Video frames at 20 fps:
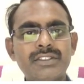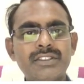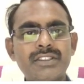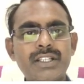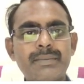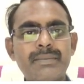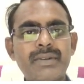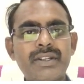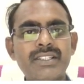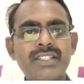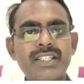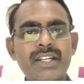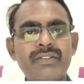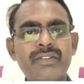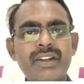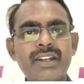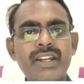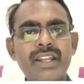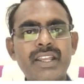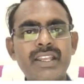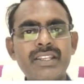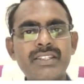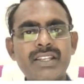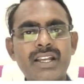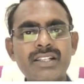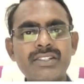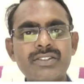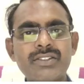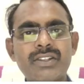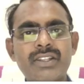Some disadvantages
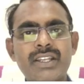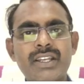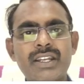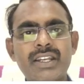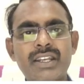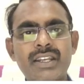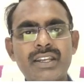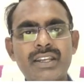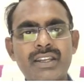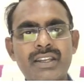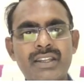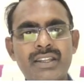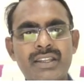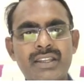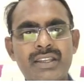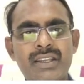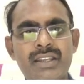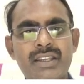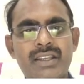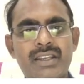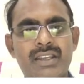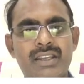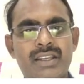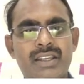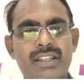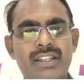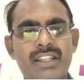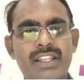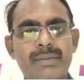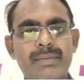also there.
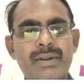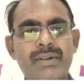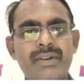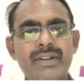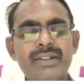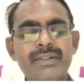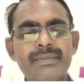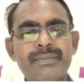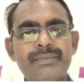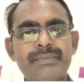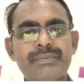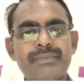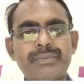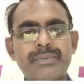Number 1,